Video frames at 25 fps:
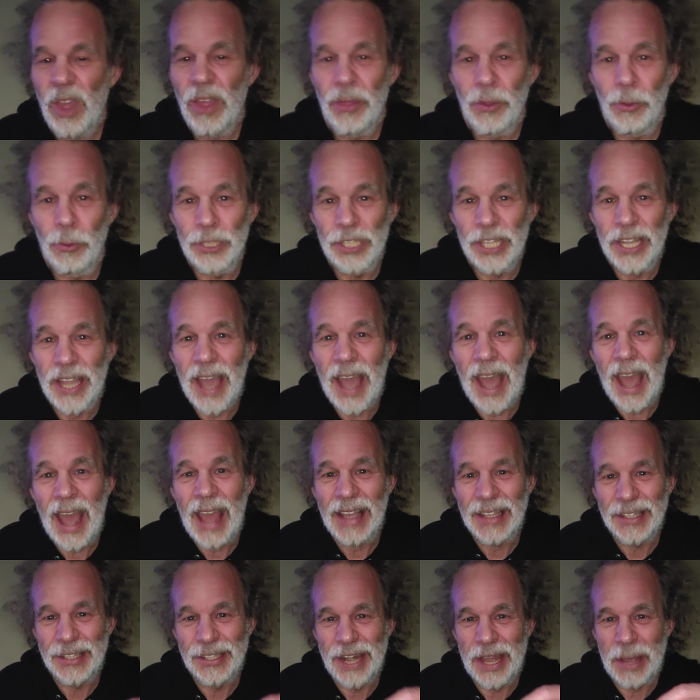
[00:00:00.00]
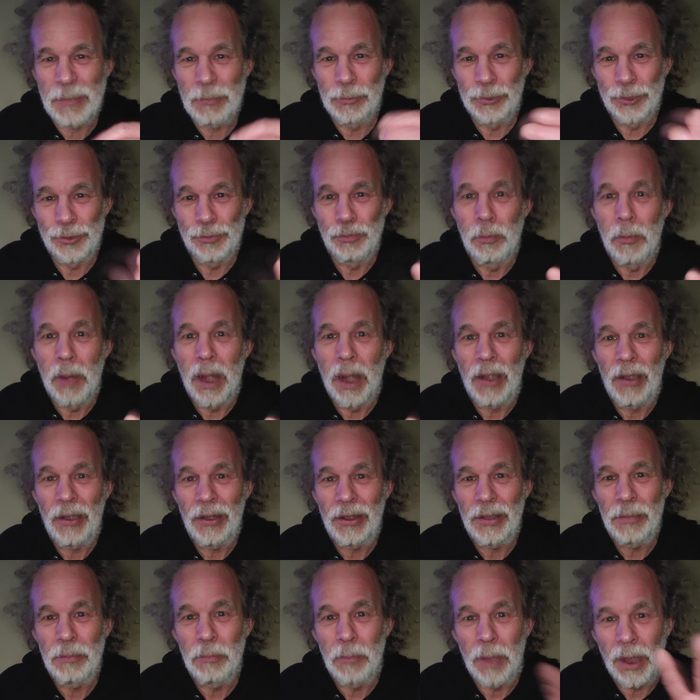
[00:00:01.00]
There was a guy, his name was
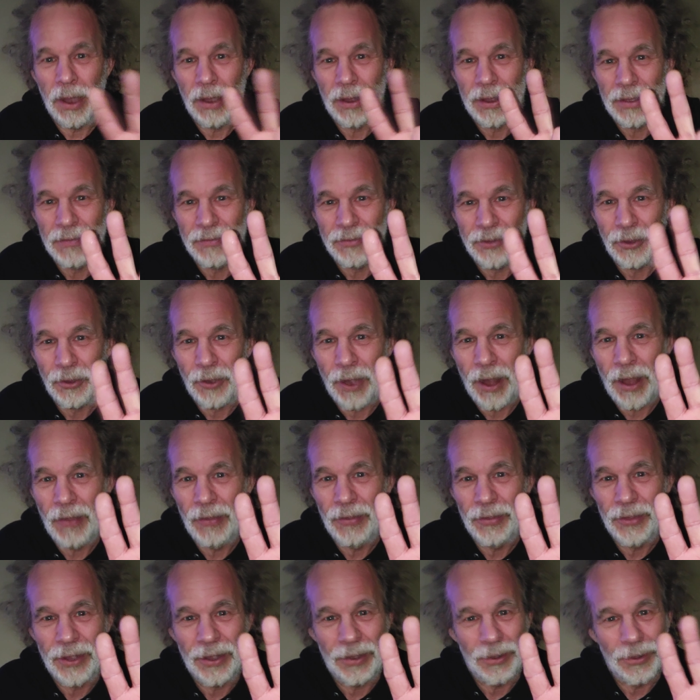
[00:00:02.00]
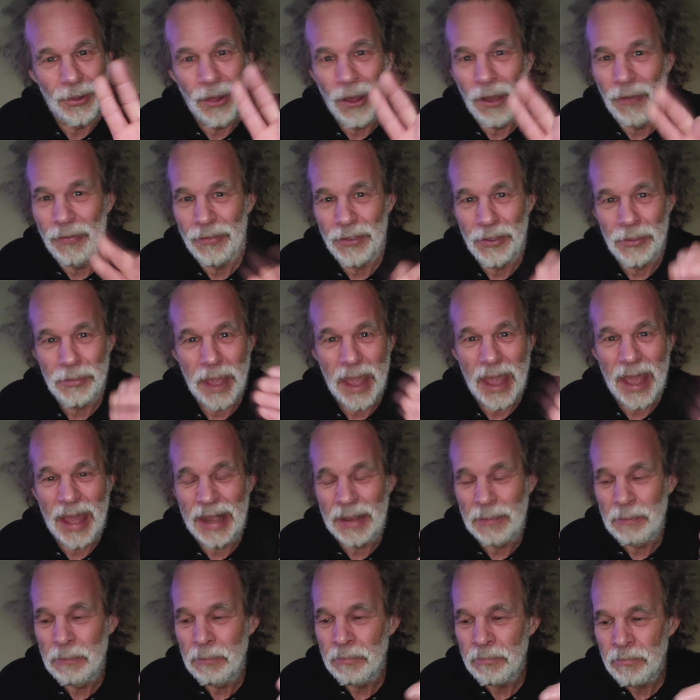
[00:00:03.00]
Mark. Mark, if you're out there, love you,
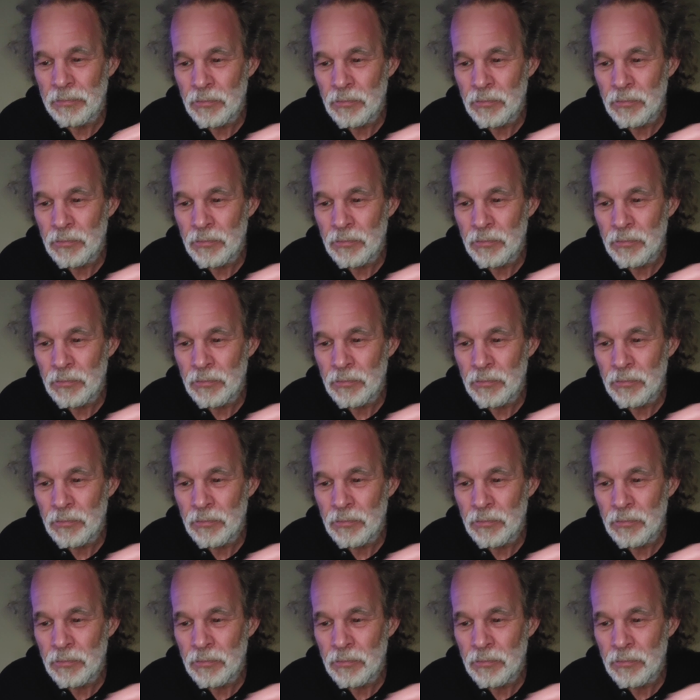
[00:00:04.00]
man.